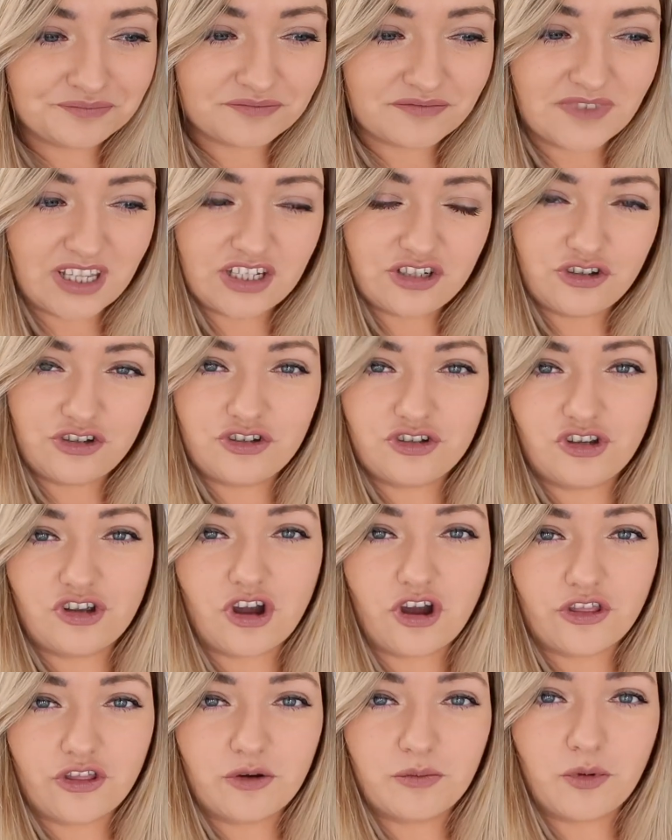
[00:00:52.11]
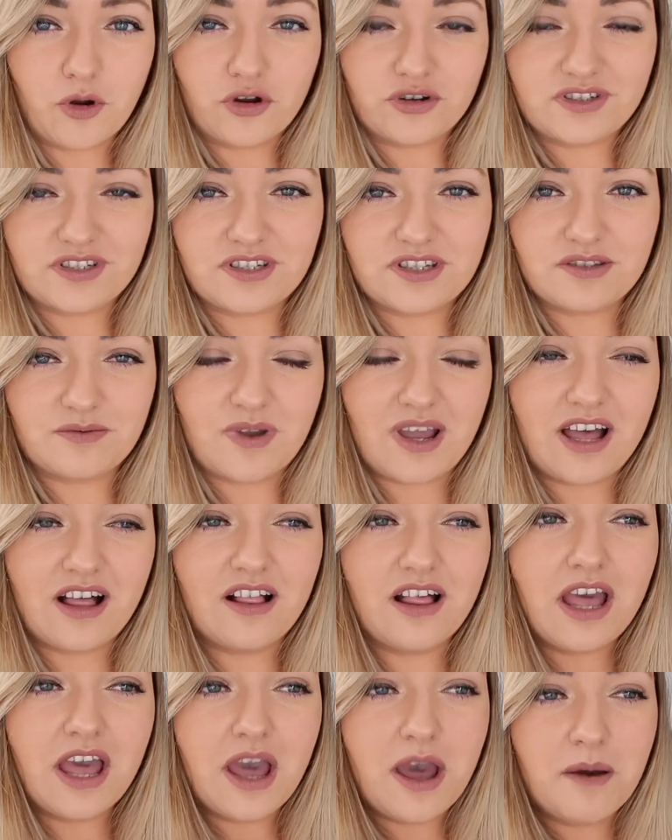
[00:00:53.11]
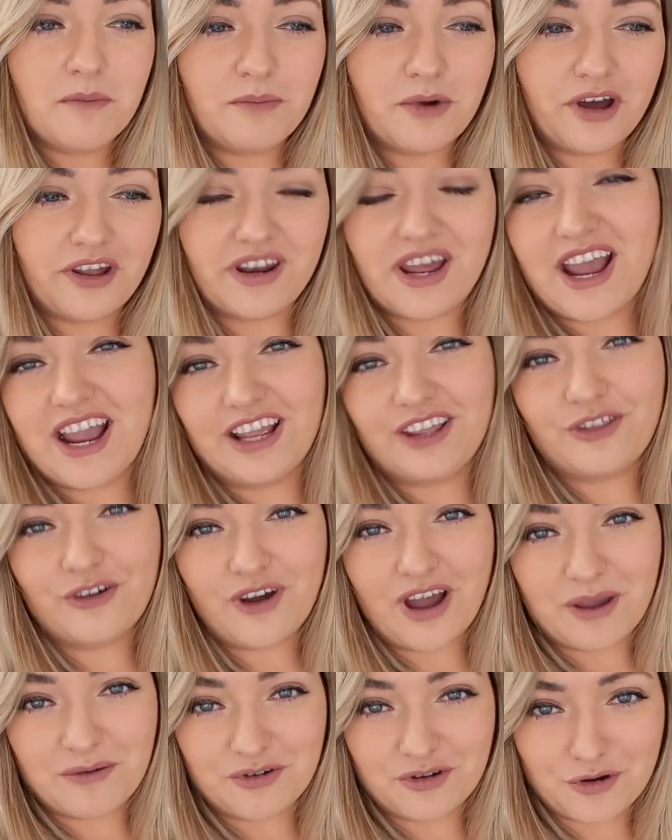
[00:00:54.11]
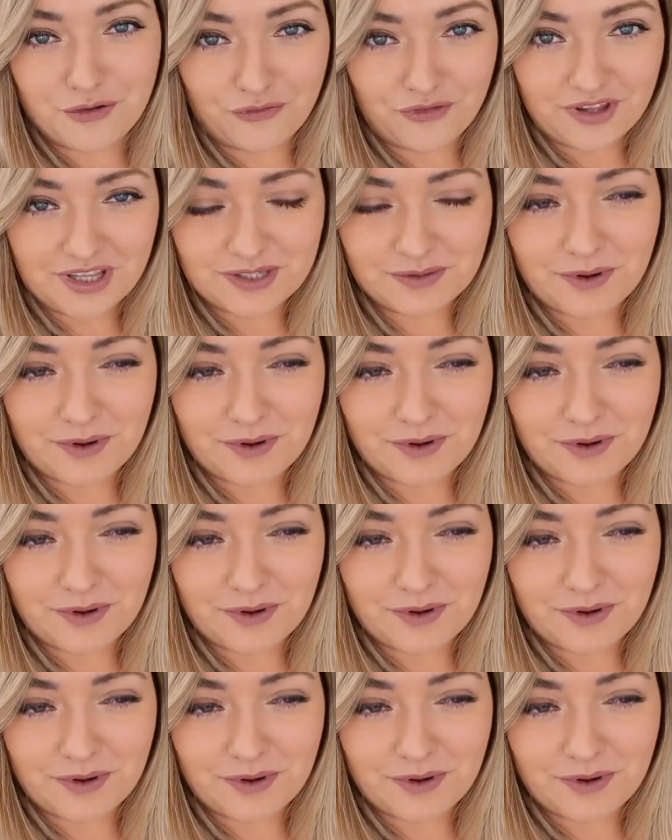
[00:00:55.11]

They do do other boxes as well, but I thought I would go for this